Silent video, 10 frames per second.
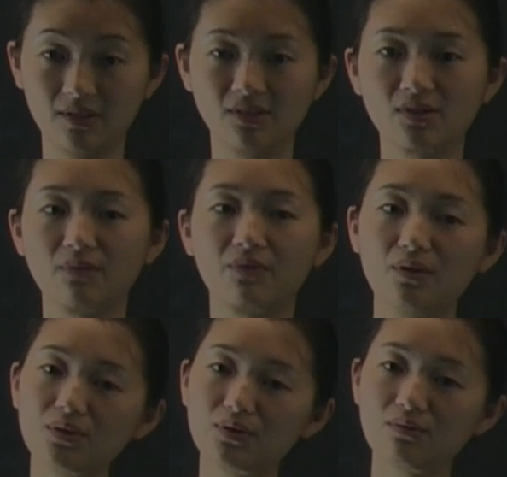And so
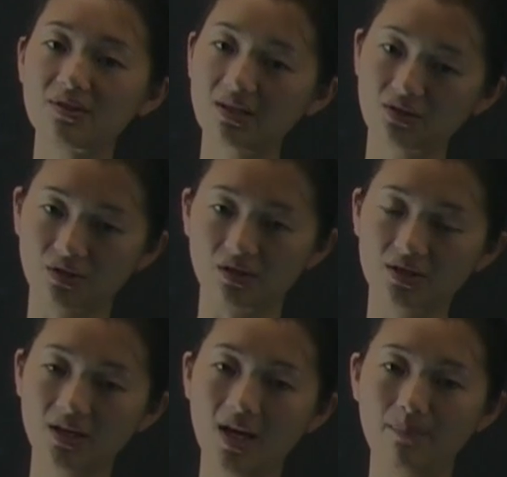those 2
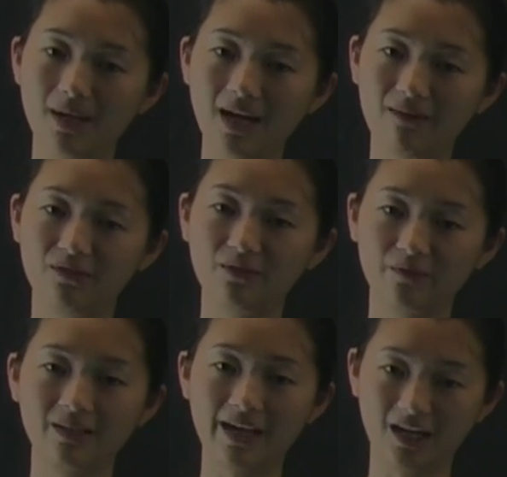sensors may have
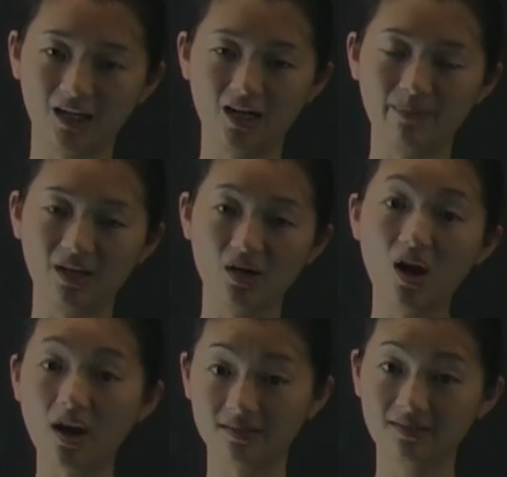different economic
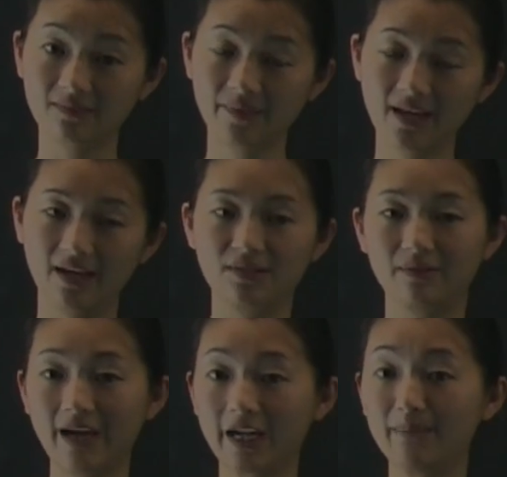cost. And so
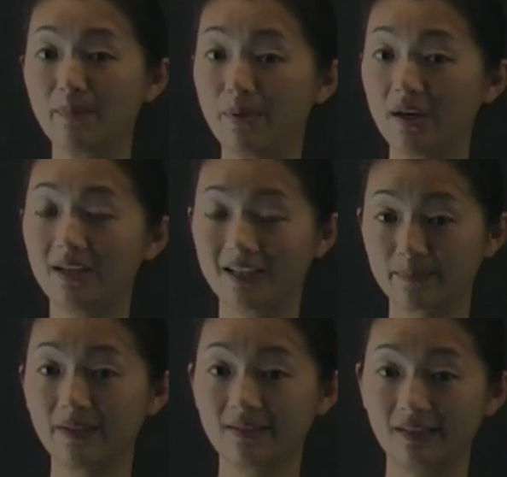that can be put
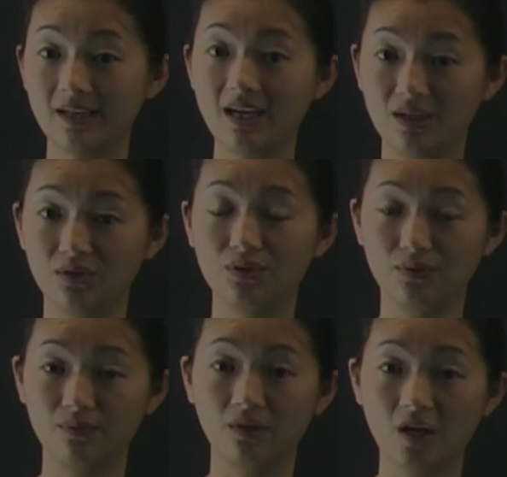explicitly
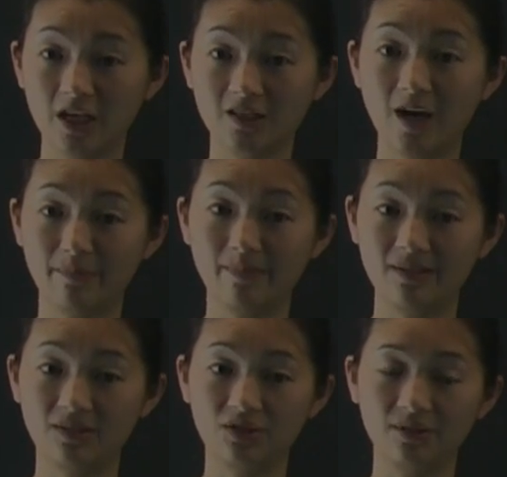into the cost
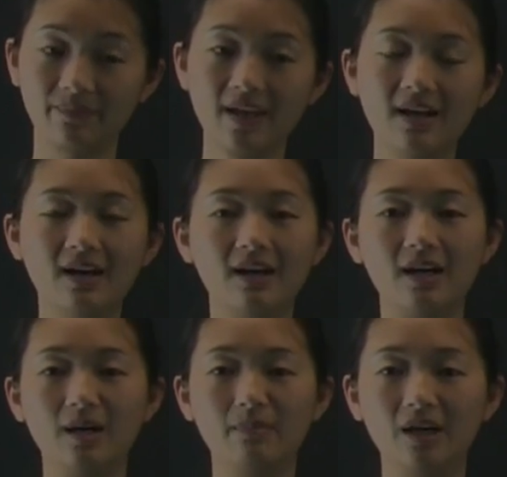optimization.
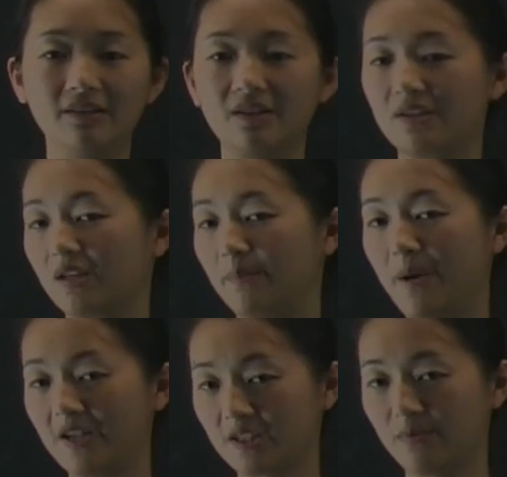Another
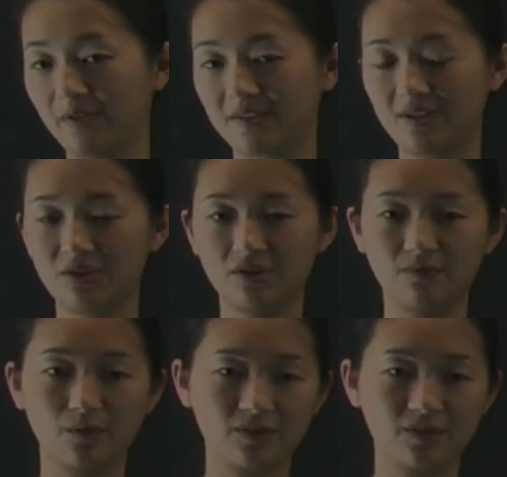possible extension, for